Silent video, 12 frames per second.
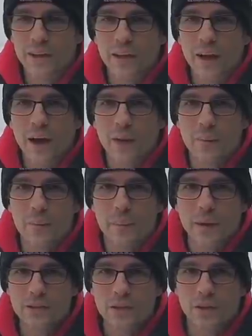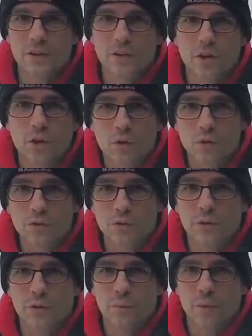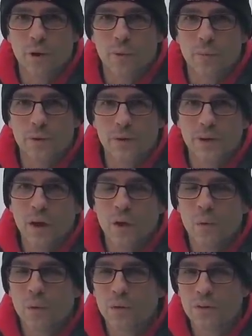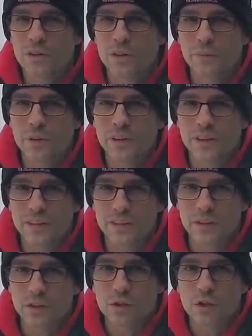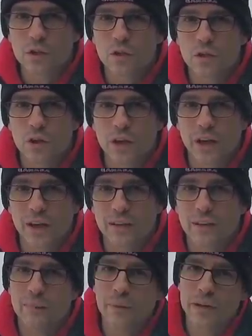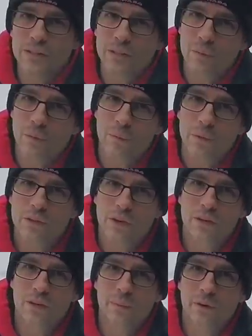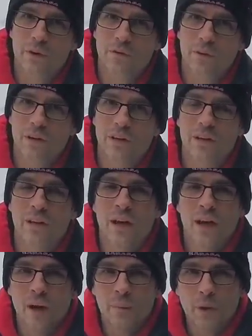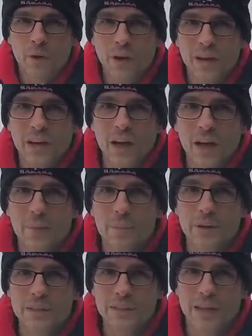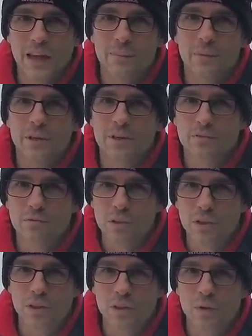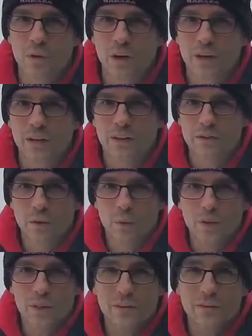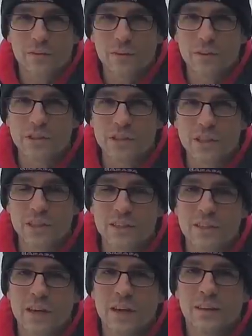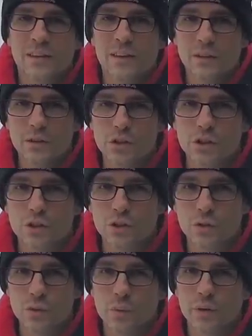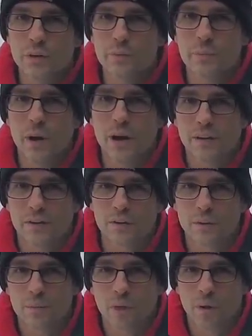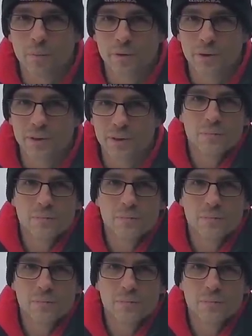um, based on your goals for your property, what are some of the things that you should look at based on what we talked about already about getting up and established really quick. So one of the first things that you should do when you buy your new property.